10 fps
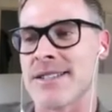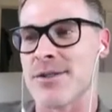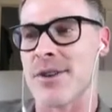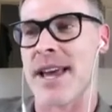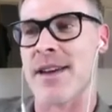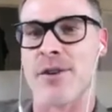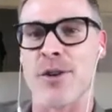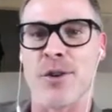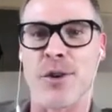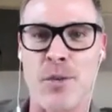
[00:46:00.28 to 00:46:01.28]
have
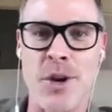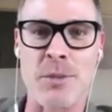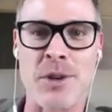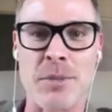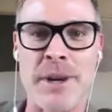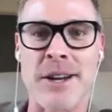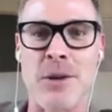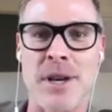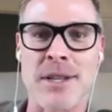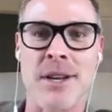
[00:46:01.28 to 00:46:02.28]
her working with me and
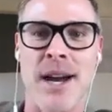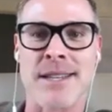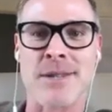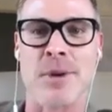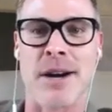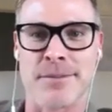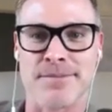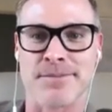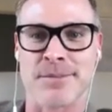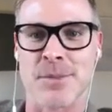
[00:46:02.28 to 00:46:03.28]
on my side as well,
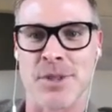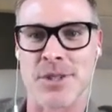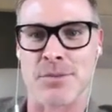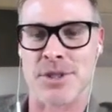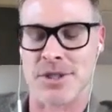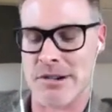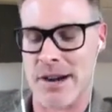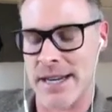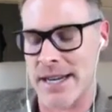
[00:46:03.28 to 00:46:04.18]
which is great.